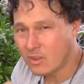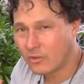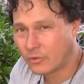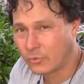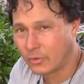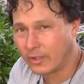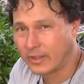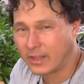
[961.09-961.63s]

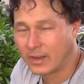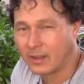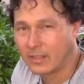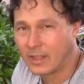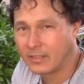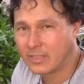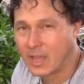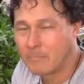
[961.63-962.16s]
It's really kind of
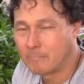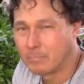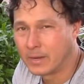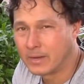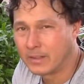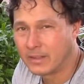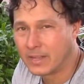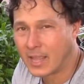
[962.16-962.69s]
like that
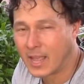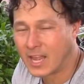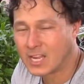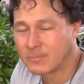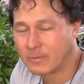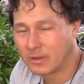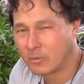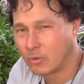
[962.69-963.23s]
bundling
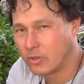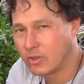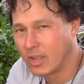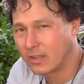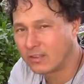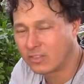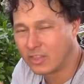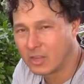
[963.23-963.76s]
aspect. I want you
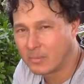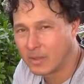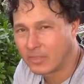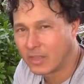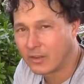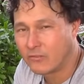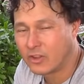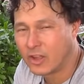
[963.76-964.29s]
guys to think about
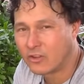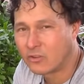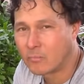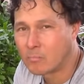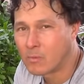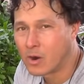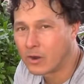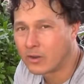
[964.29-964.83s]
that if you guys are
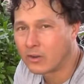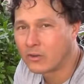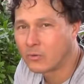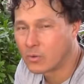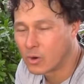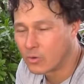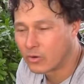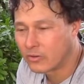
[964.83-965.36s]
market
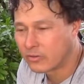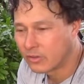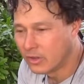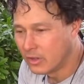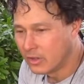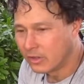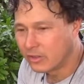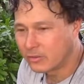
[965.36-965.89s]
growers,
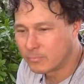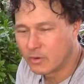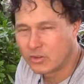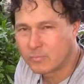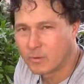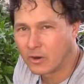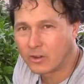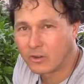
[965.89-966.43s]
because
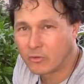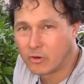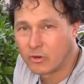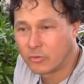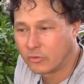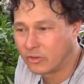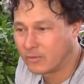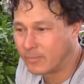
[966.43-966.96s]
most market
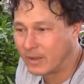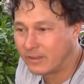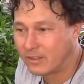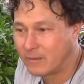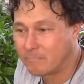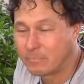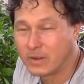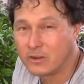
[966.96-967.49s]
growers will just
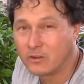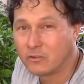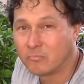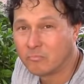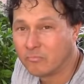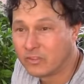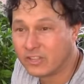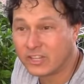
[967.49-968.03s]
basically bundle
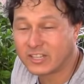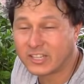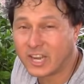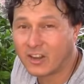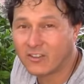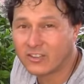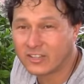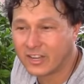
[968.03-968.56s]
6
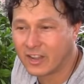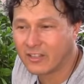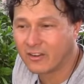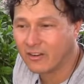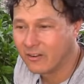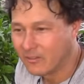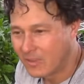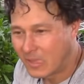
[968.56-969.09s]
carrots
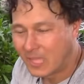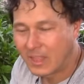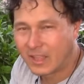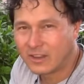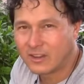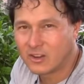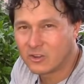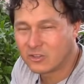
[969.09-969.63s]
together,
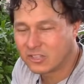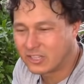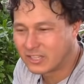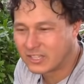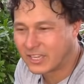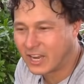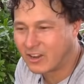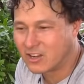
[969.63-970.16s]
and you know,
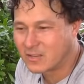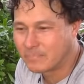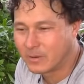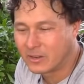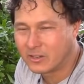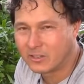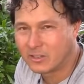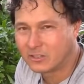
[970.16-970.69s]
6 carrots
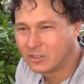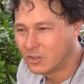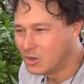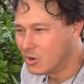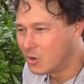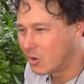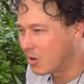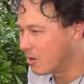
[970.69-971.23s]
bundled
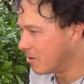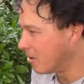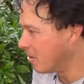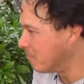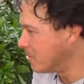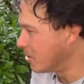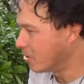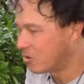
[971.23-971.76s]
or
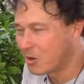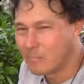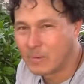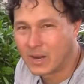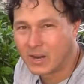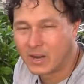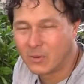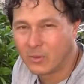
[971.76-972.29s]
a miracle
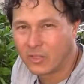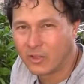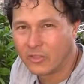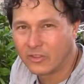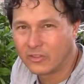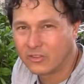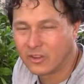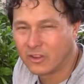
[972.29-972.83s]
berry with all
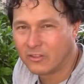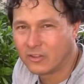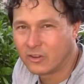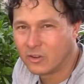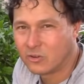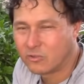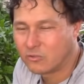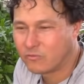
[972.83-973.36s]
these you
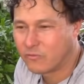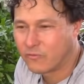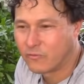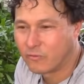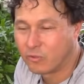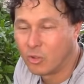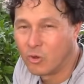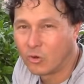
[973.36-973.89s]
know,
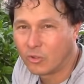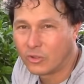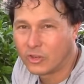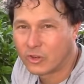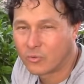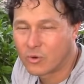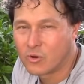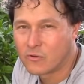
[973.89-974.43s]
locally
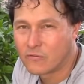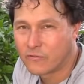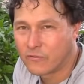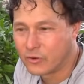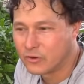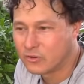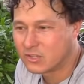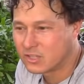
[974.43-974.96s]
grown
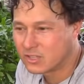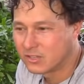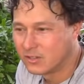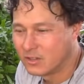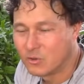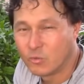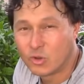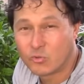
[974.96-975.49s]
fruits.
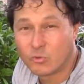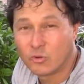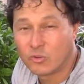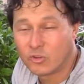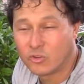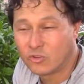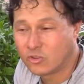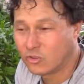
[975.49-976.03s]
Which one
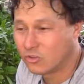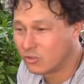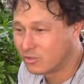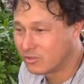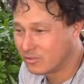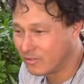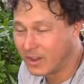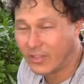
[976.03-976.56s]
would you
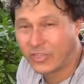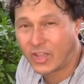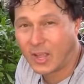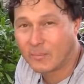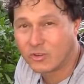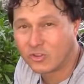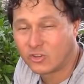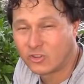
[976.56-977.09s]
choose? I think
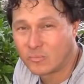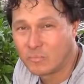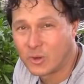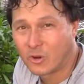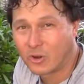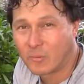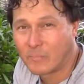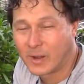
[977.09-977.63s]
I'm gonna choose a
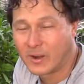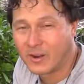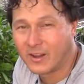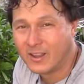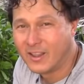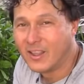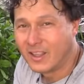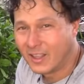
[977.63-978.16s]
miracle
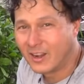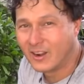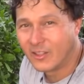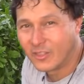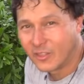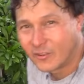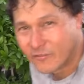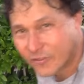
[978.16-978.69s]
berry and all the other